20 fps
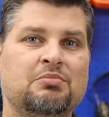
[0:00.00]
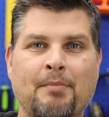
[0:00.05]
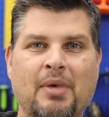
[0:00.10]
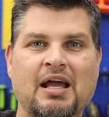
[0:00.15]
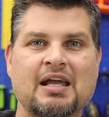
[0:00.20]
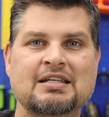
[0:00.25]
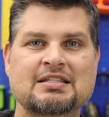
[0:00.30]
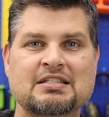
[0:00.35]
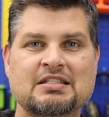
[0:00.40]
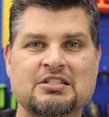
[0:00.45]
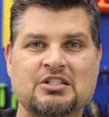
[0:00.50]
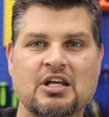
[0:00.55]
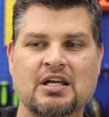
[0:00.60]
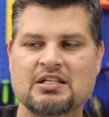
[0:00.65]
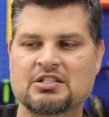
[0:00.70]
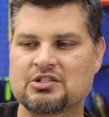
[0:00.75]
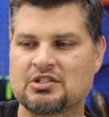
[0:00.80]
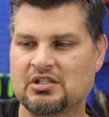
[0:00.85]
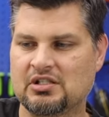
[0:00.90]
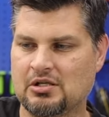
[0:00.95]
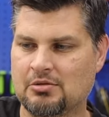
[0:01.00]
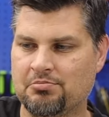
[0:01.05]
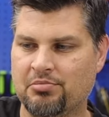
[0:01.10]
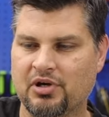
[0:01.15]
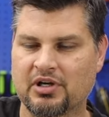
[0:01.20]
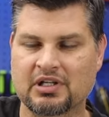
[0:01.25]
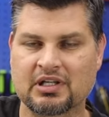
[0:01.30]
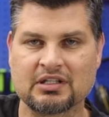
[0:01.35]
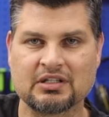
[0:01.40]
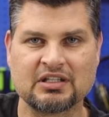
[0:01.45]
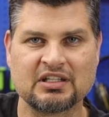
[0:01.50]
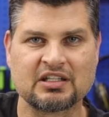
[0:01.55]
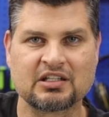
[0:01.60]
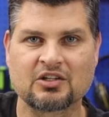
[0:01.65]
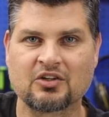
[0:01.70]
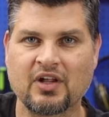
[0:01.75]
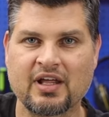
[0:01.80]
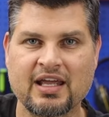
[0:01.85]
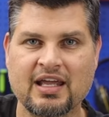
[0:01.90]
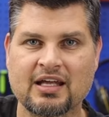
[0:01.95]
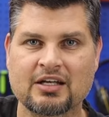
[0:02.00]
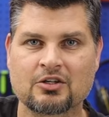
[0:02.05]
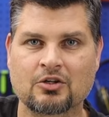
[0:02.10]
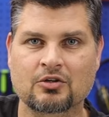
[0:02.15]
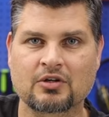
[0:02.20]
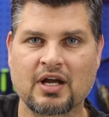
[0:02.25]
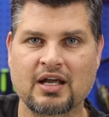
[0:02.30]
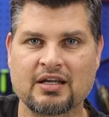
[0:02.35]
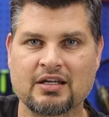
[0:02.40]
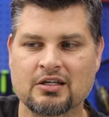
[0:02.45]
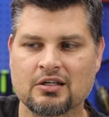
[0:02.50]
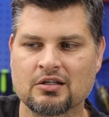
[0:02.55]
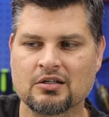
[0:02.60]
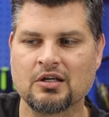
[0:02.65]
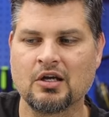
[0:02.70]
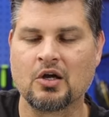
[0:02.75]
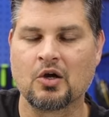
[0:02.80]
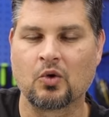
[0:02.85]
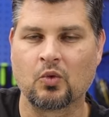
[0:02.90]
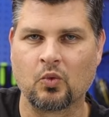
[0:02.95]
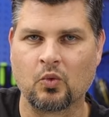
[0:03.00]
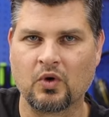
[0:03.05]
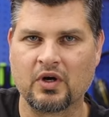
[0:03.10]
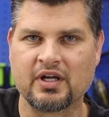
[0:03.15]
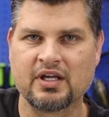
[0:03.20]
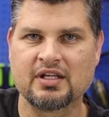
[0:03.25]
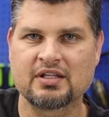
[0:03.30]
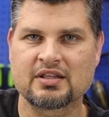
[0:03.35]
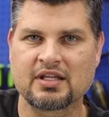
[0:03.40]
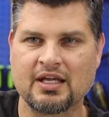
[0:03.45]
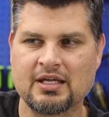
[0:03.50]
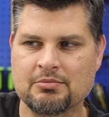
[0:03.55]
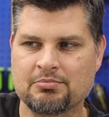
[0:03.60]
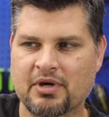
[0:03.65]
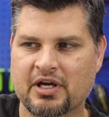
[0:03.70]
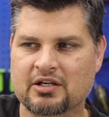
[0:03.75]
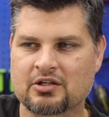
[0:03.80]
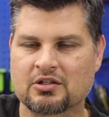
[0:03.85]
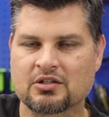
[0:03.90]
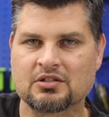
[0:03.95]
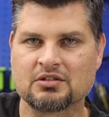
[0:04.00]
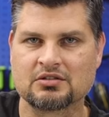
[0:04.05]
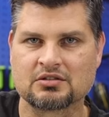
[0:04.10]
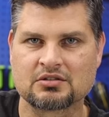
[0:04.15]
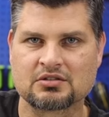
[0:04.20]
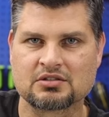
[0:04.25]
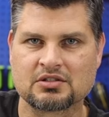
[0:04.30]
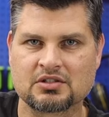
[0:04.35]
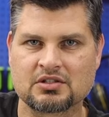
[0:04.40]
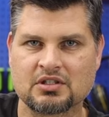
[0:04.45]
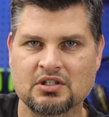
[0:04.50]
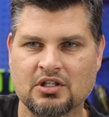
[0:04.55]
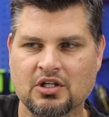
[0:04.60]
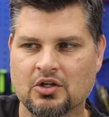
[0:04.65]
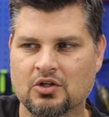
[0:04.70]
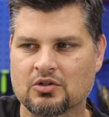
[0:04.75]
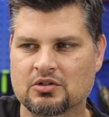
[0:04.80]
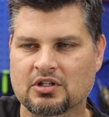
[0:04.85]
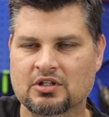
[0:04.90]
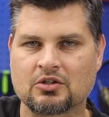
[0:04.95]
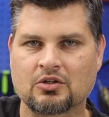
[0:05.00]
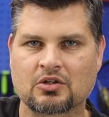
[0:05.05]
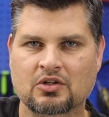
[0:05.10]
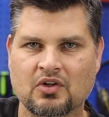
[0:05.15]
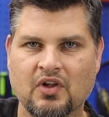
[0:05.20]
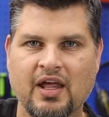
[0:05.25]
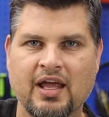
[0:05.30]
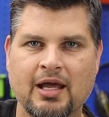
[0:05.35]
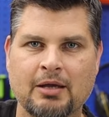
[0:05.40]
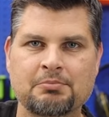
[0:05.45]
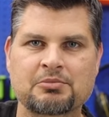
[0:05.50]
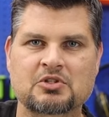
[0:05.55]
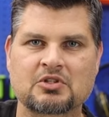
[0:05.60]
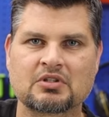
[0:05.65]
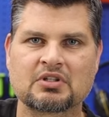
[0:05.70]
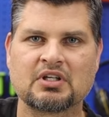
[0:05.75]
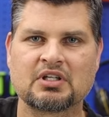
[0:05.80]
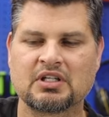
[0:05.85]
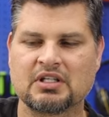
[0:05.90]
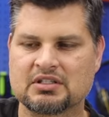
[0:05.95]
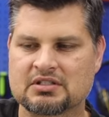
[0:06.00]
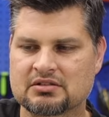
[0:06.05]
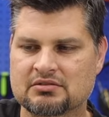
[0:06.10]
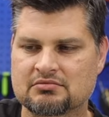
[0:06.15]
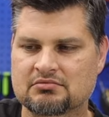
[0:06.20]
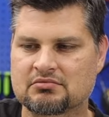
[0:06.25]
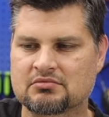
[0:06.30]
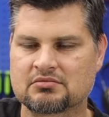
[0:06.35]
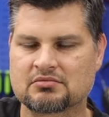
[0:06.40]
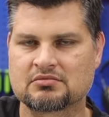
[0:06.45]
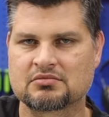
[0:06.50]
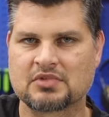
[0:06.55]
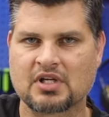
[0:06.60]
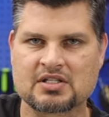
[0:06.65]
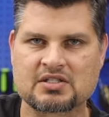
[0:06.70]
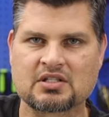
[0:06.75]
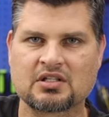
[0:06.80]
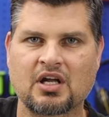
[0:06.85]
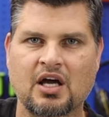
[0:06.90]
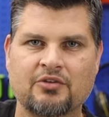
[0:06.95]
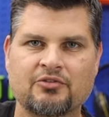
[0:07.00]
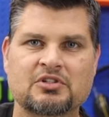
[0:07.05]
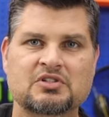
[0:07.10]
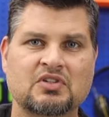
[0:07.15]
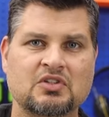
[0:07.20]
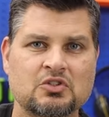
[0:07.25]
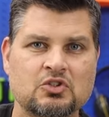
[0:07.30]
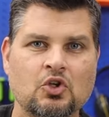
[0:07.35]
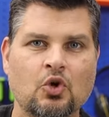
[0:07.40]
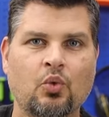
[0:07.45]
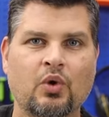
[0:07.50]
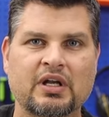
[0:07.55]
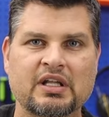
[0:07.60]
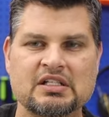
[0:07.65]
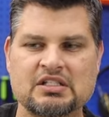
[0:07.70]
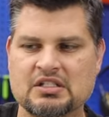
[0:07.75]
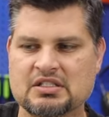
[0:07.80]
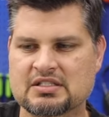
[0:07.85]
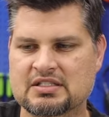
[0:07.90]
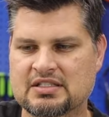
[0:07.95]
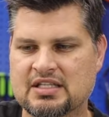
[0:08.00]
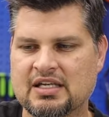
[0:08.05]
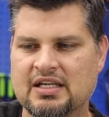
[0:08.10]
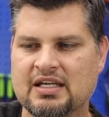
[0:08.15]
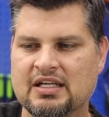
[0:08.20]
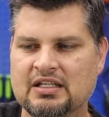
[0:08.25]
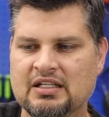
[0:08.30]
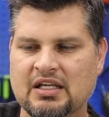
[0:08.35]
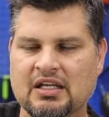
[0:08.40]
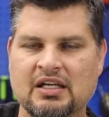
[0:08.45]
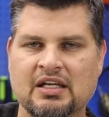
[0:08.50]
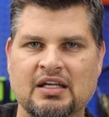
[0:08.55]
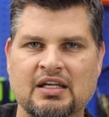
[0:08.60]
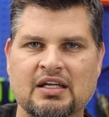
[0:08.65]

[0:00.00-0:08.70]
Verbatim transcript: My suggestion, put a little handle right here with a better, you know, little clamp, so then it doesn't obviously do what it just did